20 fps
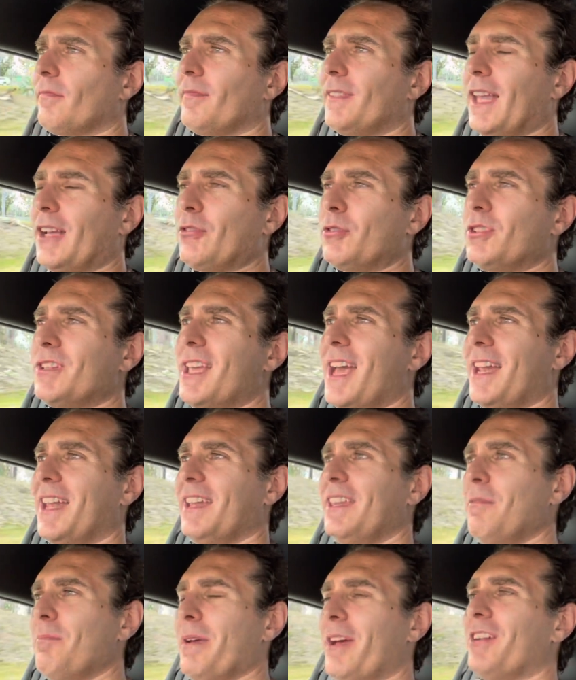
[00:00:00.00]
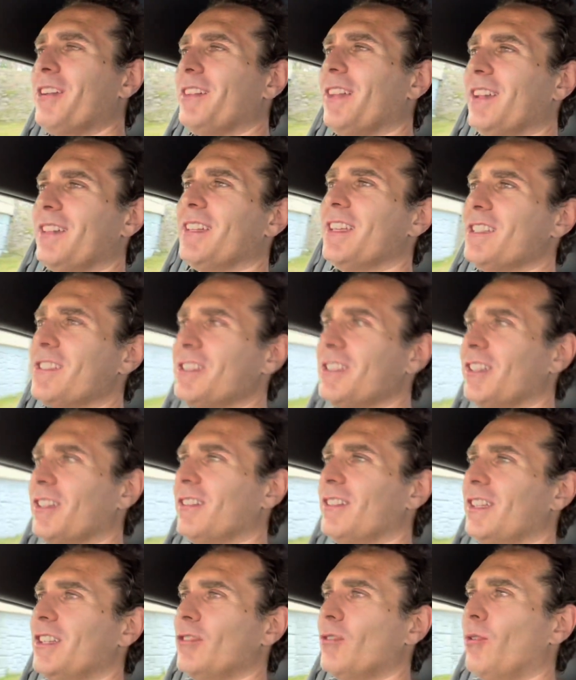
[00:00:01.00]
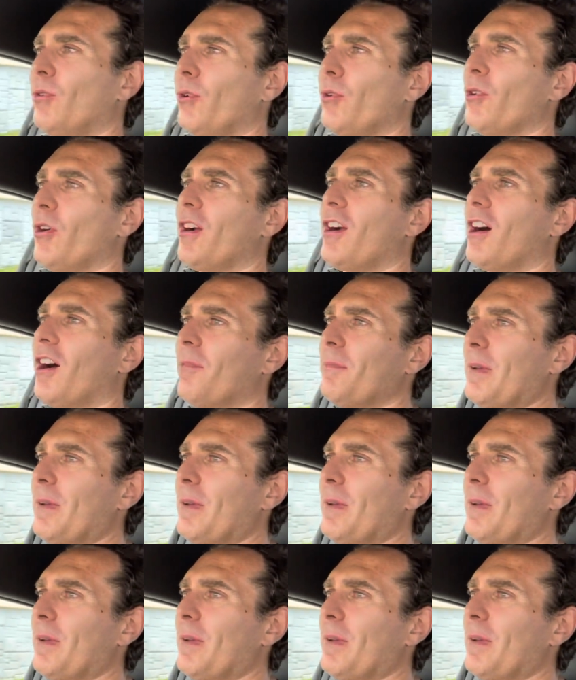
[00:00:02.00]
they could get any better than this in all your car.